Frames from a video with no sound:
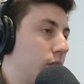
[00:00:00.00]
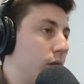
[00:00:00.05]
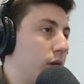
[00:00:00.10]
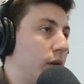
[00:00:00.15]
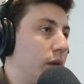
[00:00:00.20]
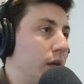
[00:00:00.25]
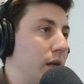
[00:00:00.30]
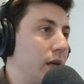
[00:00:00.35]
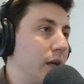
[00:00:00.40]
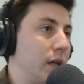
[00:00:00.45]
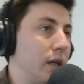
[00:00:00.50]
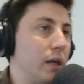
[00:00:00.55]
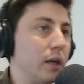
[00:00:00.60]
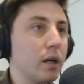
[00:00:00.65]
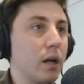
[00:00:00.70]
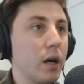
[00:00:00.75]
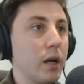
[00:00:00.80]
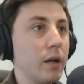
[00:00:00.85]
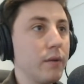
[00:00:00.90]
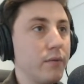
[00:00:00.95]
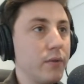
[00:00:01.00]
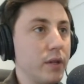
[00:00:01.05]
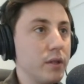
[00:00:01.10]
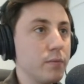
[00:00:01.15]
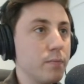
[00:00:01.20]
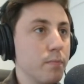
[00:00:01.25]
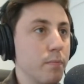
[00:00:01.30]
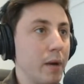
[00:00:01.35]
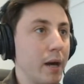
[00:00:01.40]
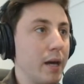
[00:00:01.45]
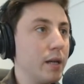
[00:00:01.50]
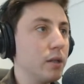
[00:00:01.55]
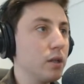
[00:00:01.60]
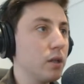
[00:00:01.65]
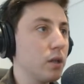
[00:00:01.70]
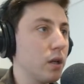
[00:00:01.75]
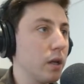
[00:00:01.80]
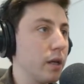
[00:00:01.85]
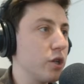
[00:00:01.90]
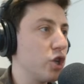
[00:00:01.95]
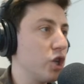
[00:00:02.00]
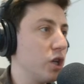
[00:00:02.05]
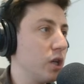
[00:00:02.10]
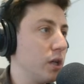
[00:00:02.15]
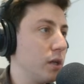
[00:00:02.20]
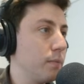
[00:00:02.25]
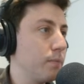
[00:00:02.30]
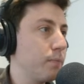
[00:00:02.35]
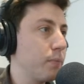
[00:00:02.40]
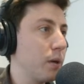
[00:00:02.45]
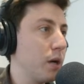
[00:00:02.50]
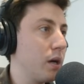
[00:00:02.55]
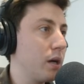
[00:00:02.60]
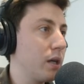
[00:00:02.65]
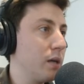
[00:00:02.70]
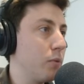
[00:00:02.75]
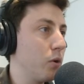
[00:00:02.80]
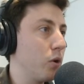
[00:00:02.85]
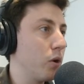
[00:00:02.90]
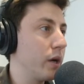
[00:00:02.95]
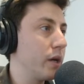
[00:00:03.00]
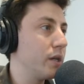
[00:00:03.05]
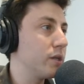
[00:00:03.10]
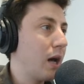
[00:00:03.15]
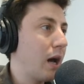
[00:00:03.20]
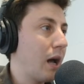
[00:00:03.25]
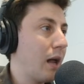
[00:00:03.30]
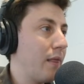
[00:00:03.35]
the kind of these main glitchy perky boys,